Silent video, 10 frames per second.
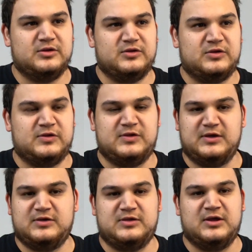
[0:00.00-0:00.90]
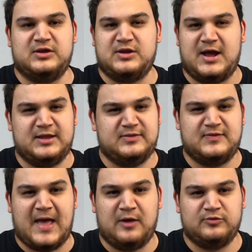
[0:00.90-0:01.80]
6,000 to
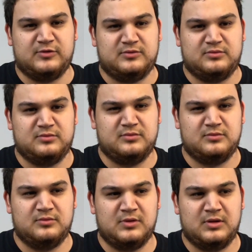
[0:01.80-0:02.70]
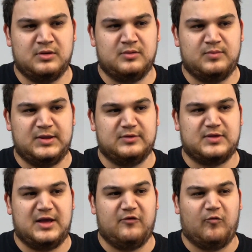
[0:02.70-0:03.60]
9,000
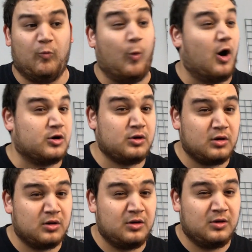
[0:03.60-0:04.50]
PSI of water.